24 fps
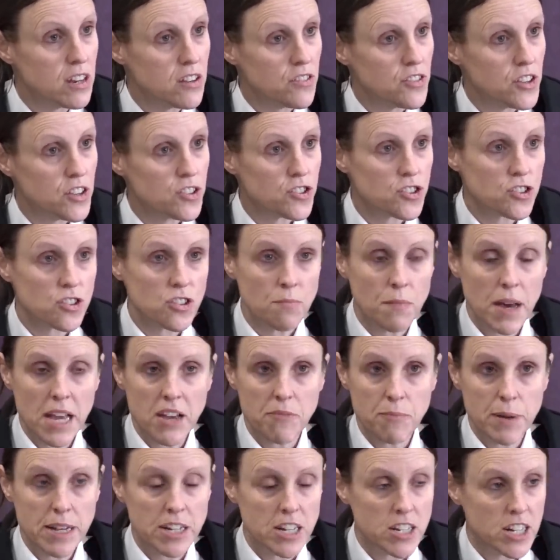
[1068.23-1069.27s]
that there may
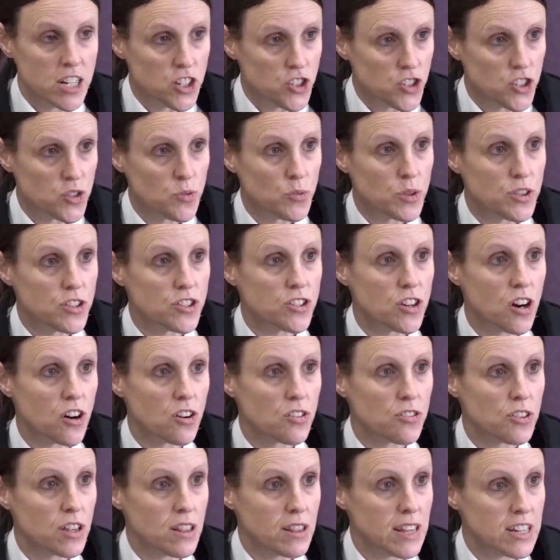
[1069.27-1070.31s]
have been an issue with the
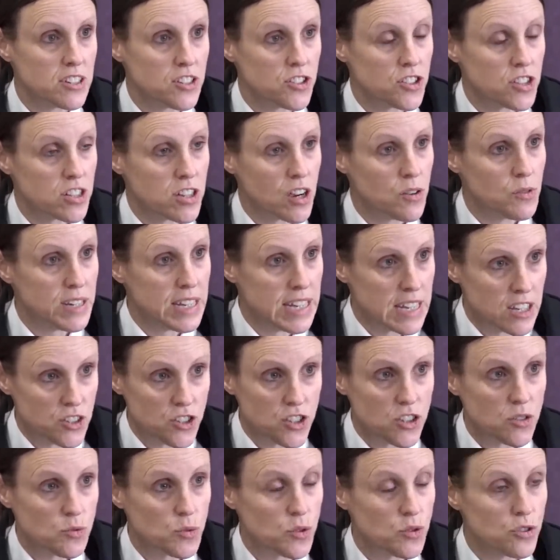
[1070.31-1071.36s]
dog that led her to go near
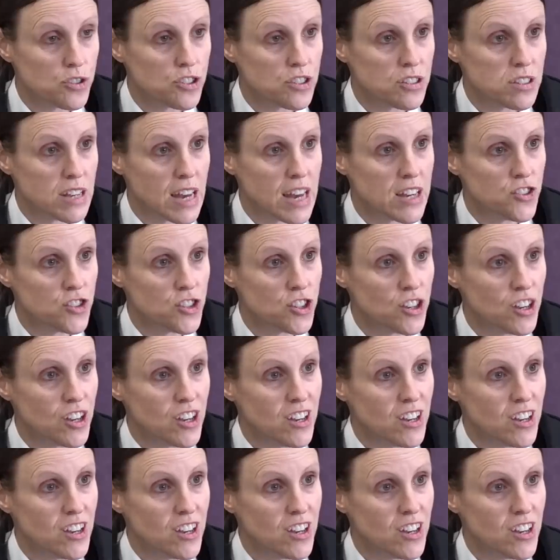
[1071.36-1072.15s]
to the water's edge.